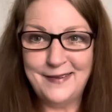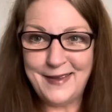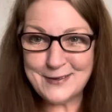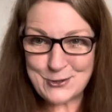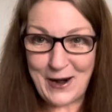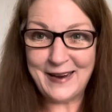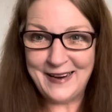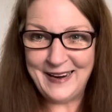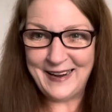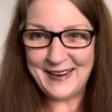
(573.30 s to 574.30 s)
that's right,
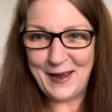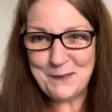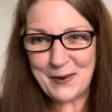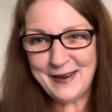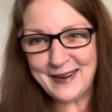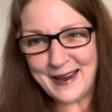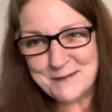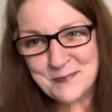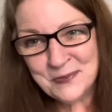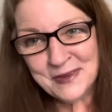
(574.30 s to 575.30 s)
isn't it? Yeah,
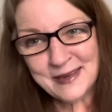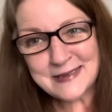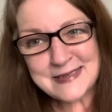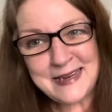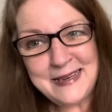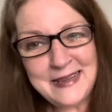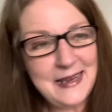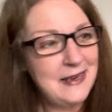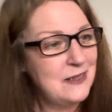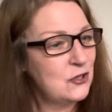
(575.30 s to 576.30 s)
B&M. I've seen
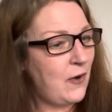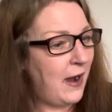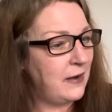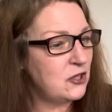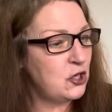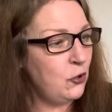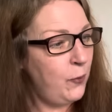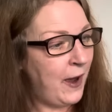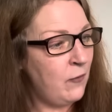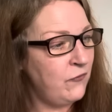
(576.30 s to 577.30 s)
these, right,
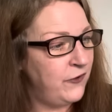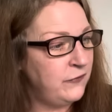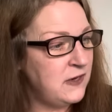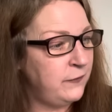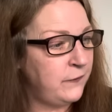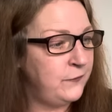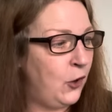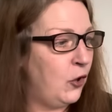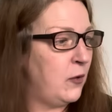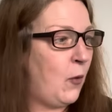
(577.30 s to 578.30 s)
£2.50 for
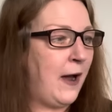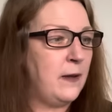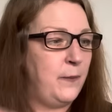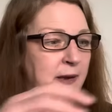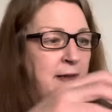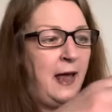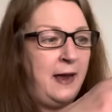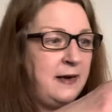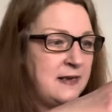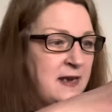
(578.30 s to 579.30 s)
40 white bin
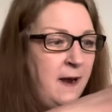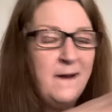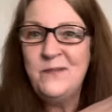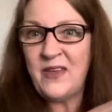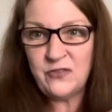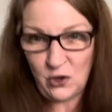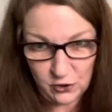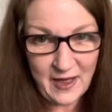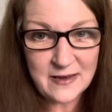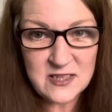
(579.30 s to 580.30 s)
liners. I
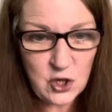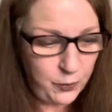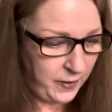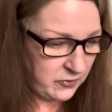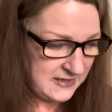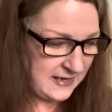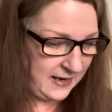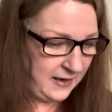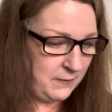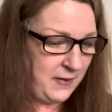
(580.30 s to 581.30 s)
thought, that'll stop
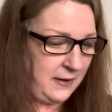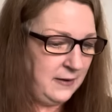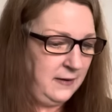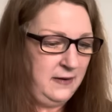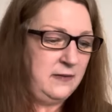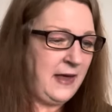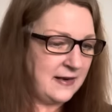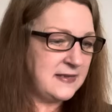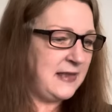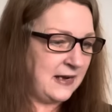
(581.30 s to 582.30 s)
irritating me.
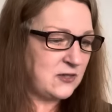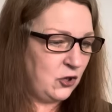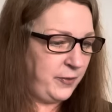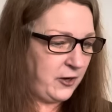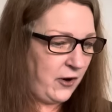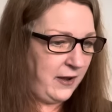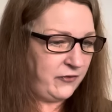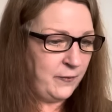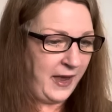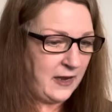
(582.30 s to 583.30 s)
That's going to be great
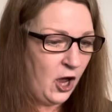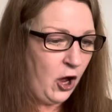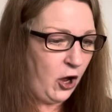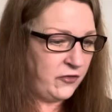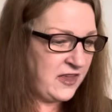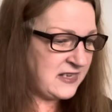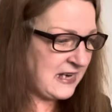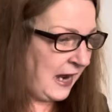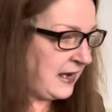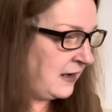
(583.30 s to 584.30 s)
for me. The
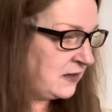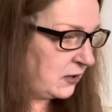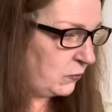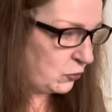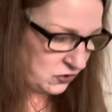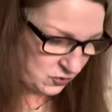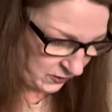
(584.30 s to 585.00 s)
triangle ones,